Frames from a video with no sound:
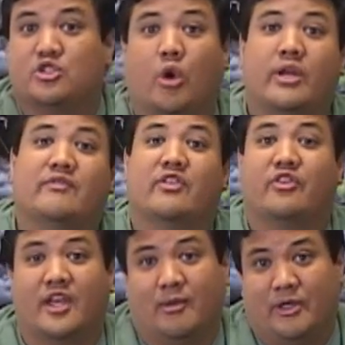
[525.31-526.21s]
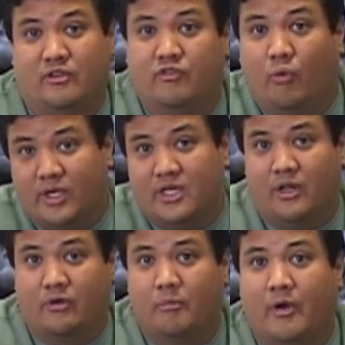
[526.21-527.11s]
And don't even think about the forty
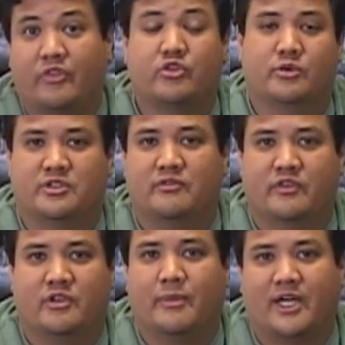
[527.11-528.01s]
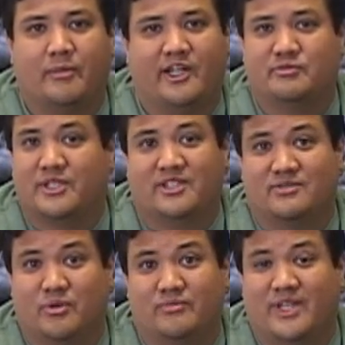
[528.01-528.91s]
dollars a month, two hundred fifty megabytes,
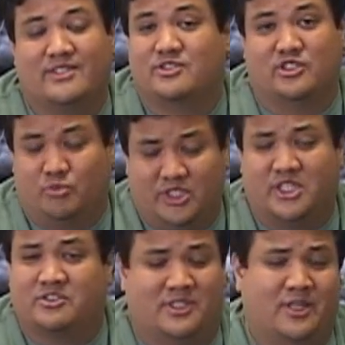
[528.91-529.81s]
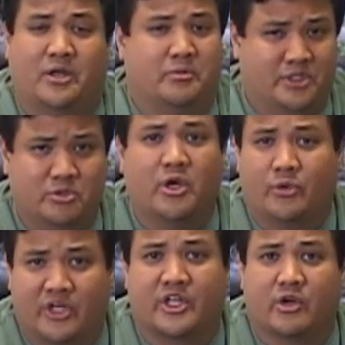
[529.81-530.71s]
because, well, that's just ridiculously low and you
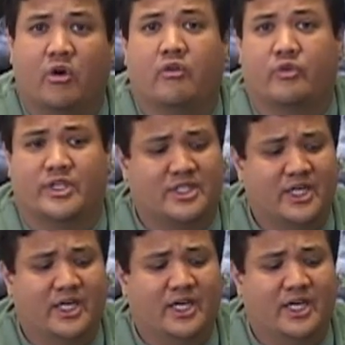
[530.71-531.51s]
know you're going to go over it.